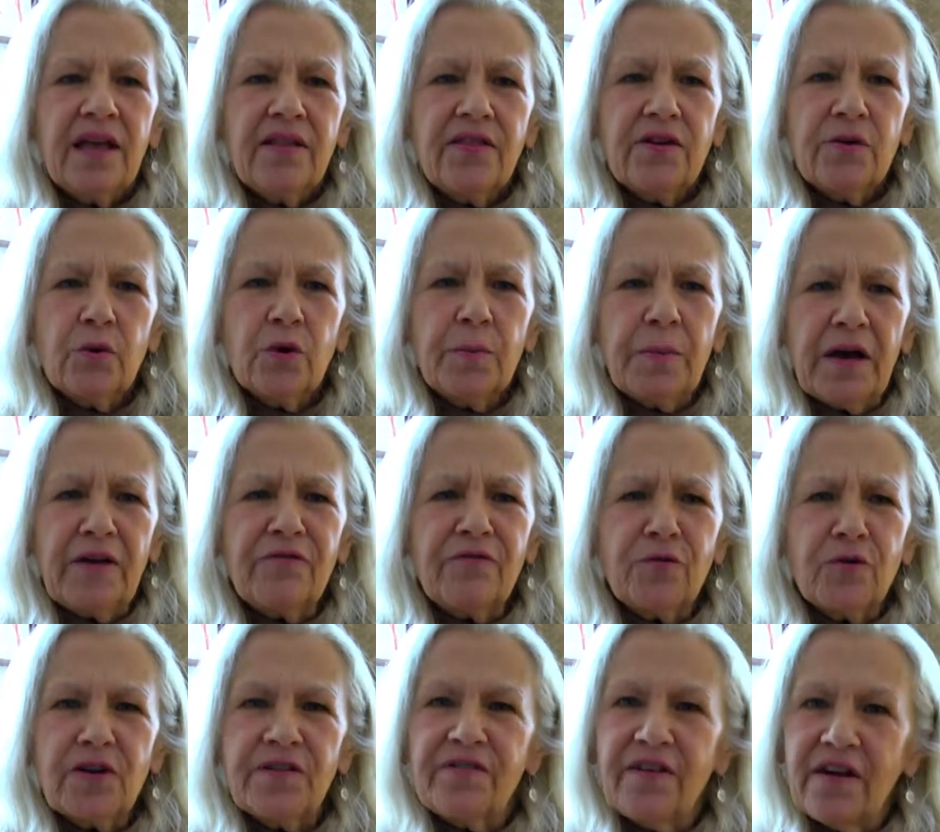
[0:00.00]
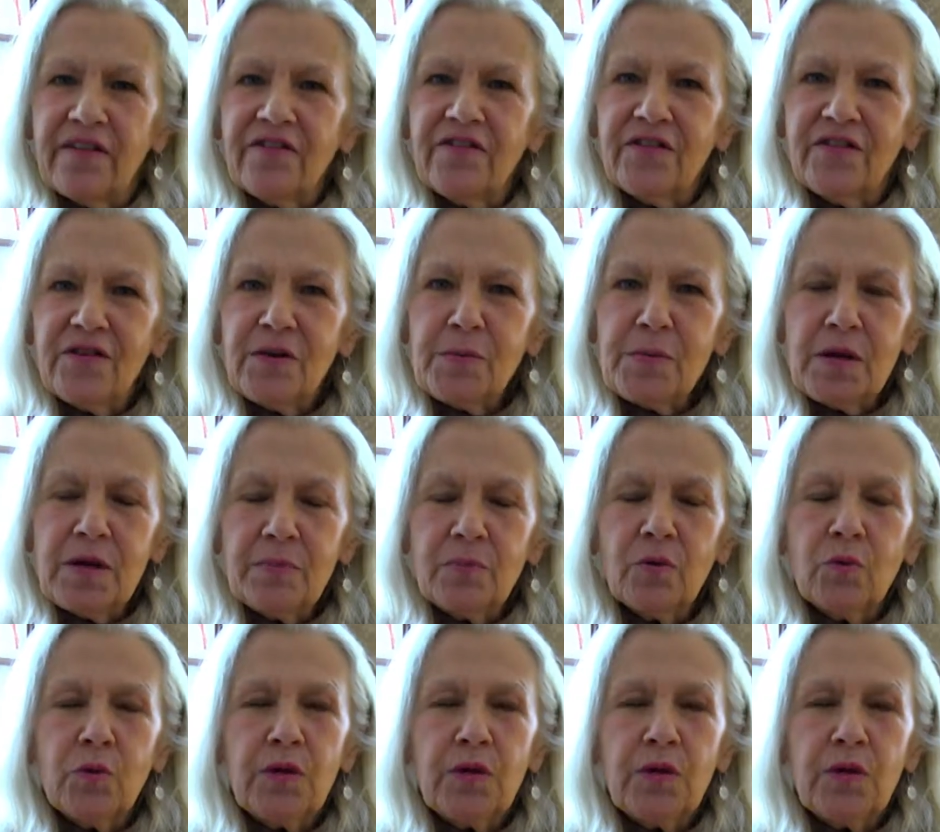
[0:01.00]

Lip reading: There were about 45, 50 people.